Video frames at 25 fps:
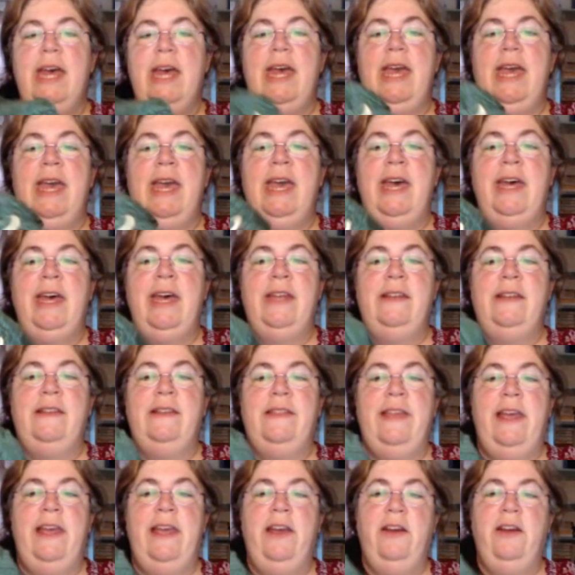And
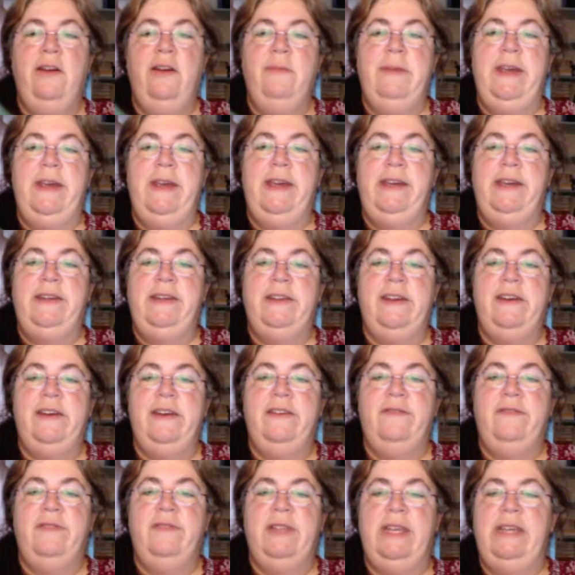they are made
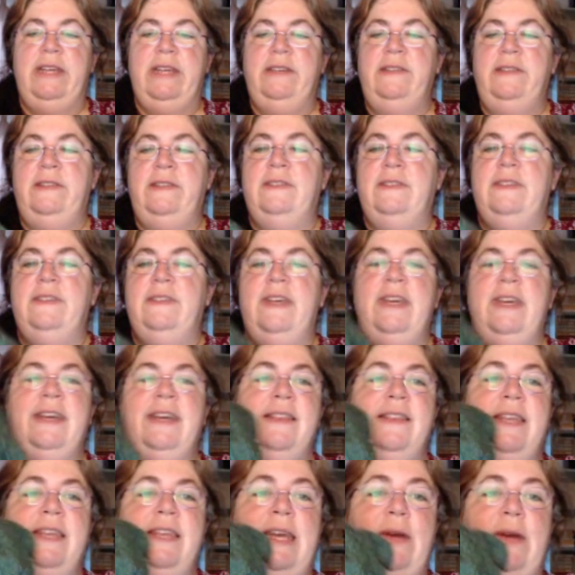of lace,
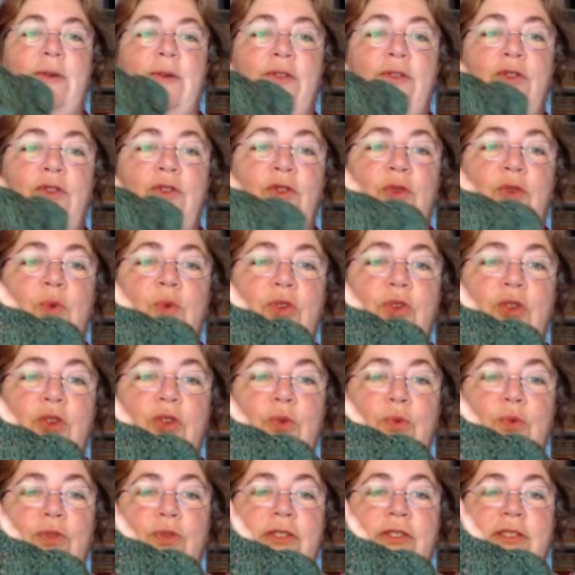and they are so
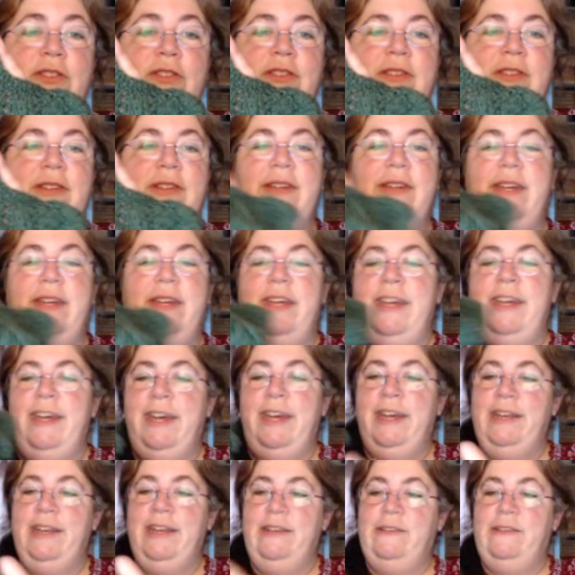cute.
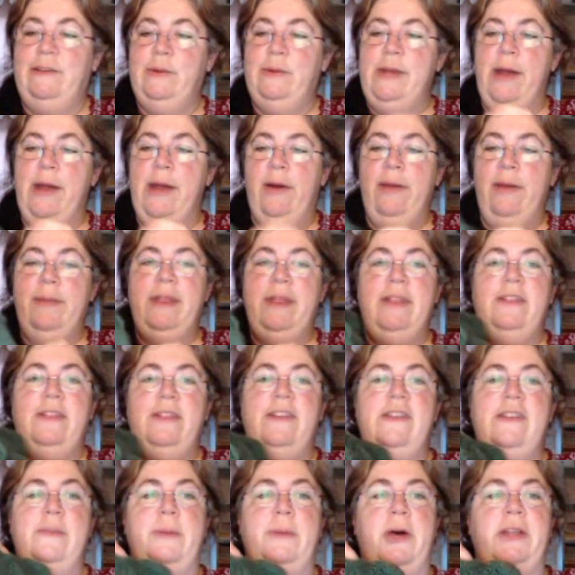And so now I'm
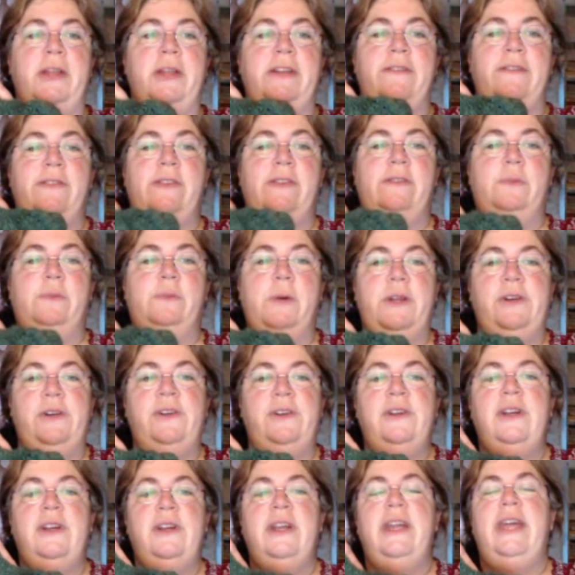into the body of the
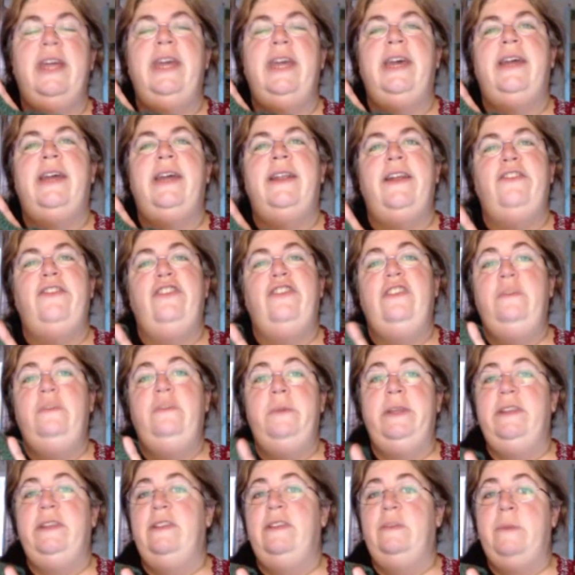sweater, and I just
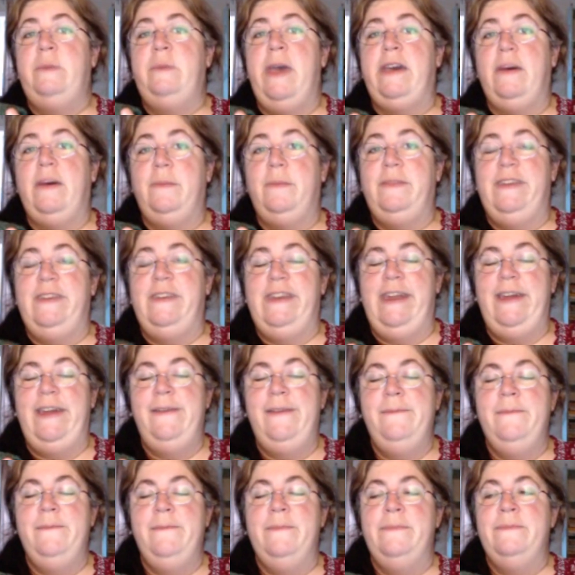picked this back up
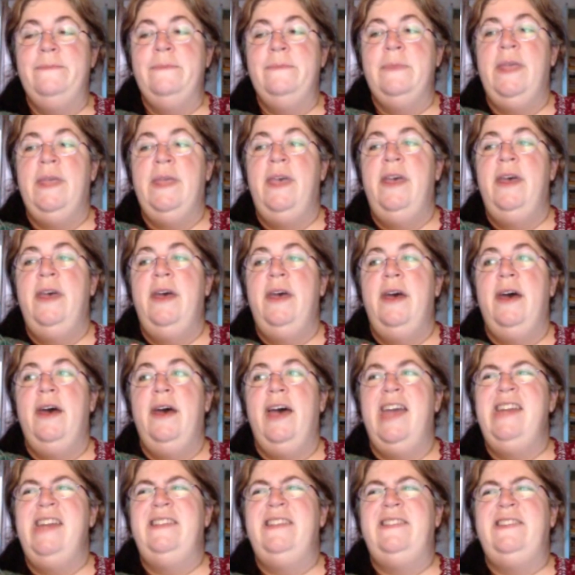today.
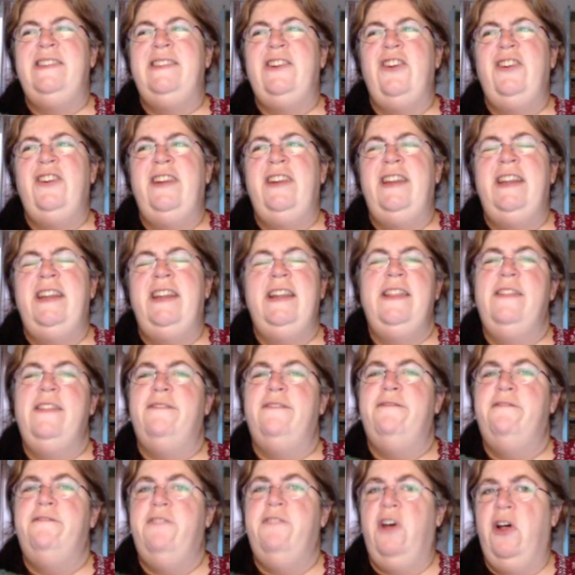I had started it in the
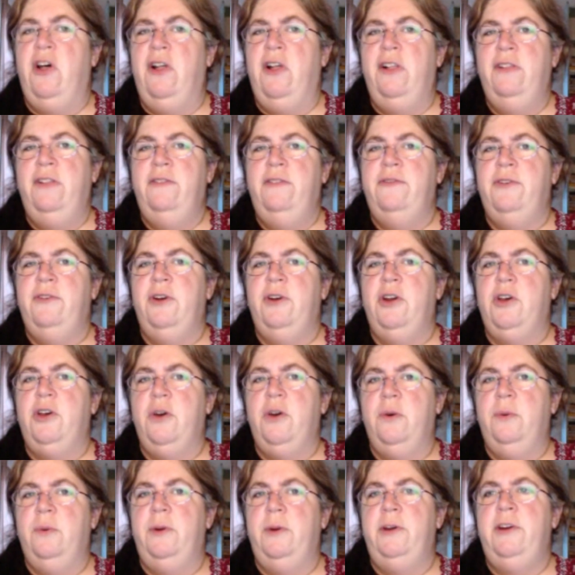fall for a
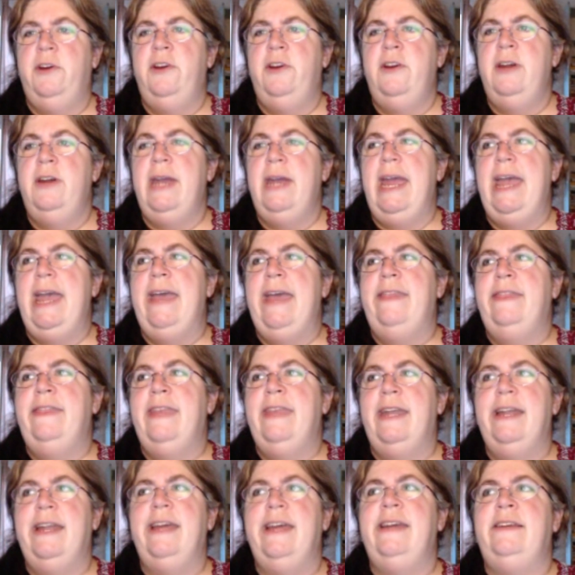coworker, and
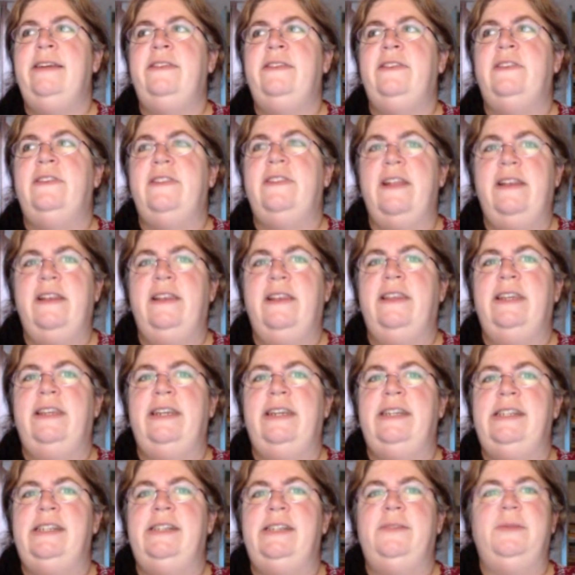then I
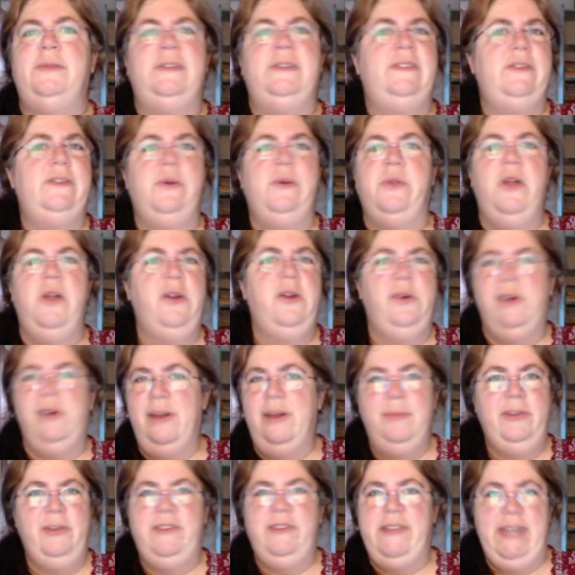suddenly was no longer
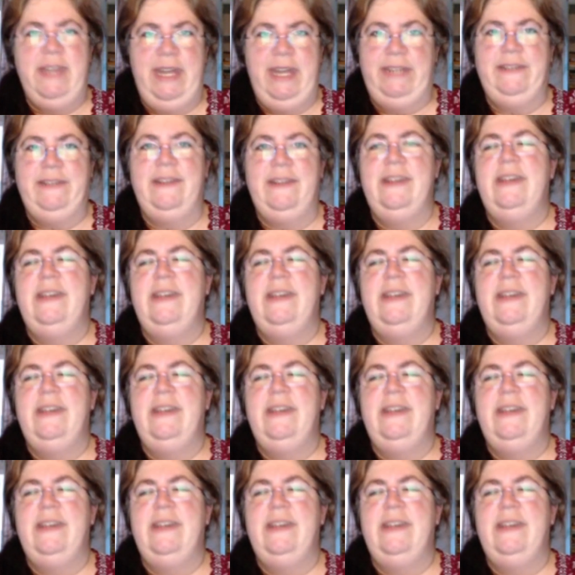able to knit.